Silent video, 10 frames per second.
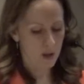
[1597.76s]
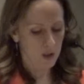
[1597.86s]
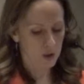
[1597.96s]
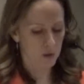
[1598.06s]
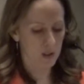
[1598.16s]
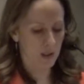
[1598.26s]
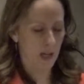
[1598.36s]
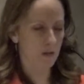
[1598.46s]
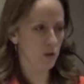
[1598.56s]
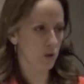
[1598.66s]
So this
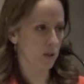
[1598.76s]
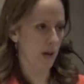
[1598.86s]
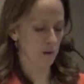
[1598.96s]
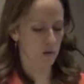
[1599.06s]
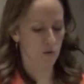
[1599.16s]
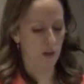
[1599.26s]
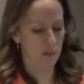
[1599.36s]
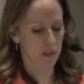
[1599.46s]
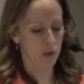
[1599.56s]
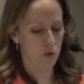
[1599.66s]
kind of just allows your
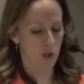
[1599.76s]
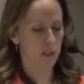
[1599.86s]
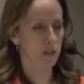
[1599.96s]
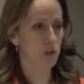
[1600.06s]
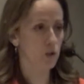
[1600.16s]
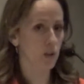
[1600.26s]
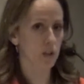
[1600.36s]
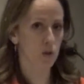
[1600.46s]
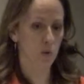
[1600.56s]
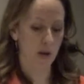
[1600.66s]
family to transition
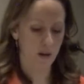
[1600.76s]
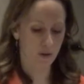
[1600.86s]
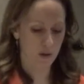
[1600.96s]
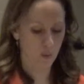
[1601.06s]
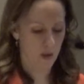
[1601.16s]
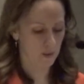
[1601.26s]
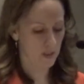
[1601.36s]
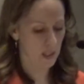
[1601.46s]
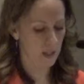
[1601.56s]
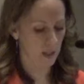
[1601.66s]
into a healthier way of
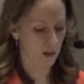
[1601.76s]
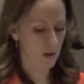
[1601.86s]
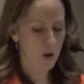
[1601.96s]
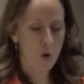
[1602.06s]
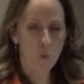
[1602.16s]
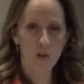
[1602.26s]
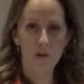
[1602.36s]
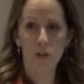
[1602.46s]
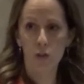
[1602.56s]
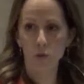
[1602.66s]
eating
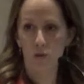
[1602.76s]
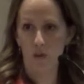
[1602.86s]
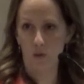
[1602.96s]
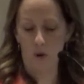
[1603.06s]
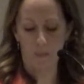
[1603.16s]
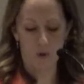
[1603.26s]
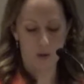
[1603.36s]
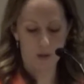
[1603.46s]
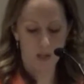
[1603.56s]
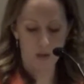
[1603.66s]
without a huge
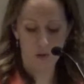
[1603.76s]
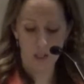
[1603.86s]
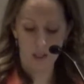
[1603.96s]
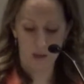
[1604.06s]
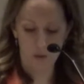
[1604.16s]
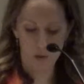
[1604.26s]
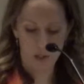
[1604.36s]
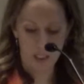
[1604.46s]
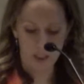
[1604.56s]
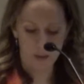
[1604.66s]
disruption in your daily
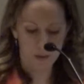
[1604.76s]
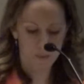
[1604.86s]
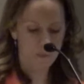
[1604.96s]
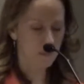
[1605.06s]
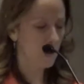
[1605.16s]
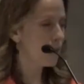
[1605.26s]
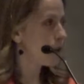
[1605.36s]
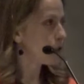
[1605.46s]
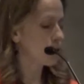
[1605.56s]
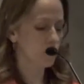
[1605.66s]
routines.
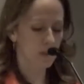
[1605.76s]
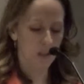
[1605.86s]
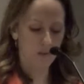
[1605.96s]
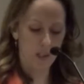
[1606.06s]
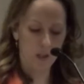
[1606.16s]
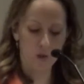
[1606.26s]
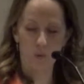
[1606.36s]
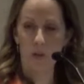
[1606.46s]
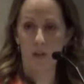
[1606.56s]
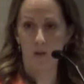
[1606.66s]
So instead of eating
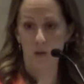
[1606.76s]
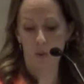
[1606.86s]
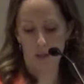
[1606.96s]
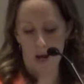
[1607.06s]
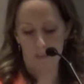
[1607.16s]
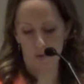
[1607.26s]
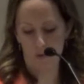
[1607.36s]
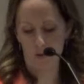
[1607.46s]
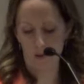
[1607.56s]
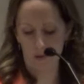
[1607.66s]
Doritos, you can opt
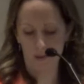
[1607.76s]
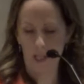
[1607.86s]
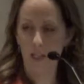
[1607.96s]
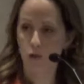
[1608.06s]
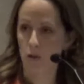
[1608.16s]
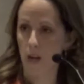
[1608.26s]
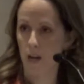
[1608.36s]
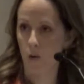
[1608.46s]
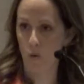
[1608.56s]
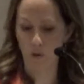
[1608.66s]
for late
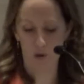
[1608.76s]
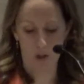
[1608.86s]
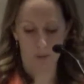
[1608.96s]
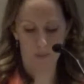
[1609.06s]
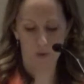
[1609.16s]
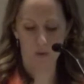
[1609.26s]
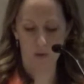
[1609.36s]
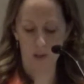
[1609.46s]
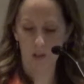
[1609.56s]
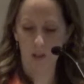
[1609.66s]
July corn chips,
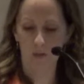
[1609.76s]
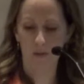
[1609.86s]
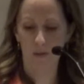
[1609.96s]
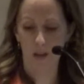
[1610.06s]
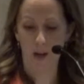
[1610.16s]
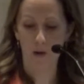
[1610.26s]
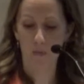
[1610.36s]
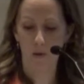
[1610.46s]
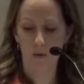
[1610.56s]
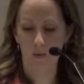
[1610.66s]
or instead of the
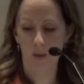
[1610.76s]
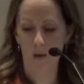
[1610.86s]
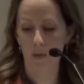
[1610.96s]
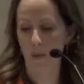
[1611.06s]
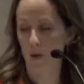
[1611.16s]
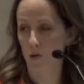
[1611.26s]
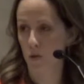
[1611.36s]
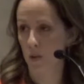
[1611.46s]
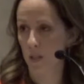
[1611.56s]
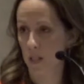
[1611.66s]
Haribo gummy bears,
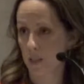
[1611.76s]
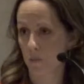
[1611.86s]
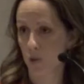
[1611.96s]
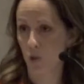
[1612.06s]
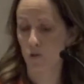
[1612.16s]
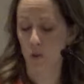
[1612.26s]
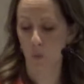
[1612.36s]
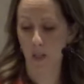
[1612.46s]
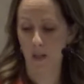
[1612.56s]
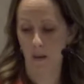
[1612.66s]
you can get some Surf
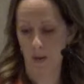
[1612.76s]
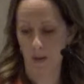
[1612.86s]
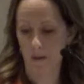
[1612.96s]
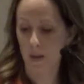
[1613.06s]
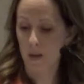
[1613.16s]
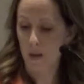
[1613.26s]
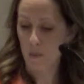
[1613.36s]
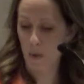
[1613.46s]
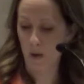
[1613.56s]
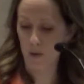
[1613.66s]
Sweet gummy
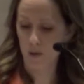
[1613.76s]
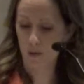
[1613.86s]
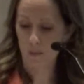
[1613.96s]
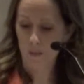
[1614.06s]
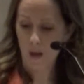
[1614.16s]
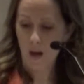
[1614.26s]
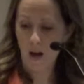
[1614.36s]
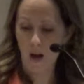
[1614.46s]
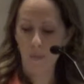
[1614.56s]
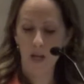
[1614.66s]
bears.
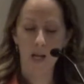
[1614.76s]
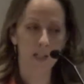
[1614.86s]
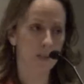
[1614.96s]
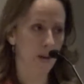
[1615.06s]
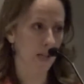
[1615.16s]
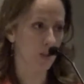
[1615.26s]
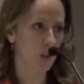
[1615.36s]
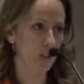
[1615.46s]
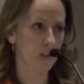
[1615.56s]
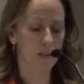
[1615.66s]
Annie's mac and
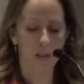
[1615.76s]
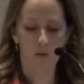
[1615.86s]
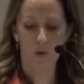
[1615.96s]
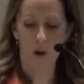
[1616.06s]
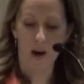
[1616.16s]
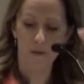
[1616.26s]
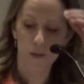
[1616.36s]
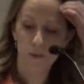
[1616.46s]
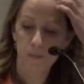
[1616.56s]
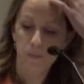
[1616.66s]
cheese instead of
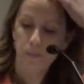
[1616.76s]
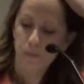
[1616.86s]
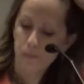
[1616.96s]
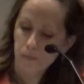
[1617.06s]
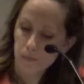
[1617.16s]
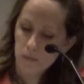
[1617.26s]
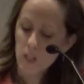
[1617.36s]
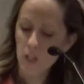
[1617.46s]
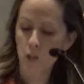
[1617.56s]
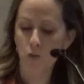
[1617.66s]
Kraft.
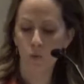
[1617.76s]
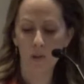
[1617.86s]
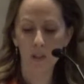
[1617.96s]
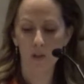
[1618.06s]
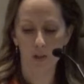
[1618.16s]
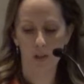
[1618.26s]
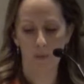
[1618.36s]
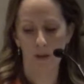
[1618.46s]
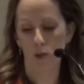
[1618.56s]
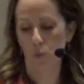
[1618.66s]
It's really just
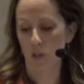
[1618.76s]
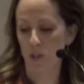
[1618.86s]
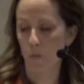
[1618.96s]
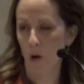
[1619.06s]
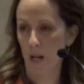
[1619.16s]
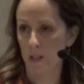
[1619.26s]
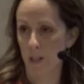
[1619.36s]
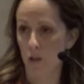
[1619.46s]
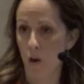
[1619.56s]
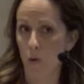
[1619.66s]
about switching brands
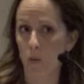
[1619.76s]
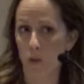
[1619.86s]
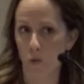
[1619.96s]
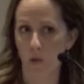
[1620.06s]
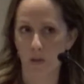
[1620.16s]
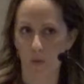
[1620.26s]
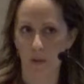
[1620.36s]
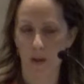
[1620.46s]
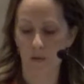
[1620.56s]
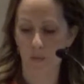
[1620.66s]
and knowing which ones are
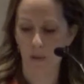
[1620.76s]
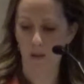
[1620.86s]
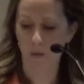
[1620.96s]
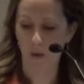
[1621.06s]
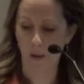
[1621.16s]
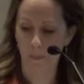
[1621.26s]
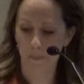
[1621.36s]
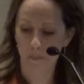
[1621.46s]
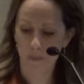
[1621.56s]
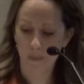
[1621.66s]
without the big three.
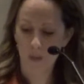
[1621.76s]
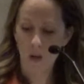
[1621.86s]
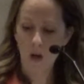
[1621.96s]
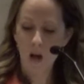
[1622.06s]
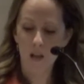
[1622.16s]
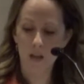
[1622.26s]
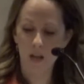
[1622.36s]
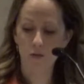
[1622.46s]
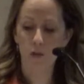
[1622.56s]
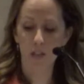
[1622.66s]
And
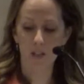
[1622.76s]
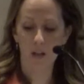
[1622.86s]
then if you need to